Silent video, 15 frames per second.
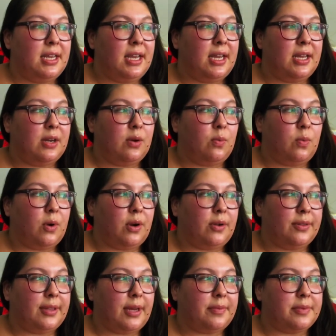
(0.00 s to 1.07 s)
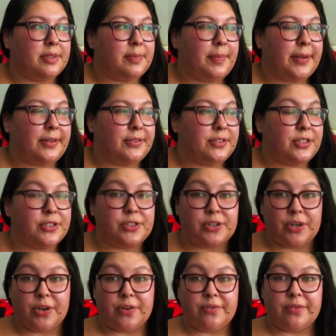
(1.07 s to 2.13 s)
in a world that was built to
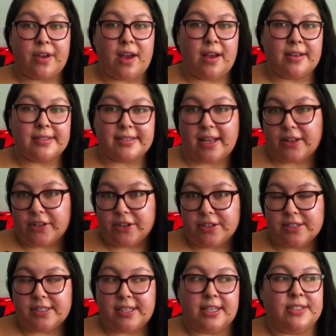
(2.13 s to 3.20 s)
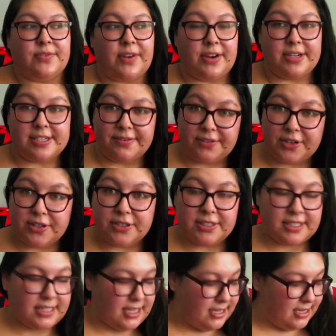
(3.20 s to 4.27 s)
serve settlers is very
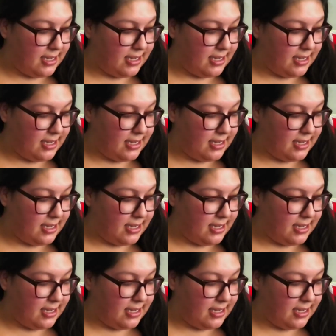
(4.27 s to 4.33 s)
difficult,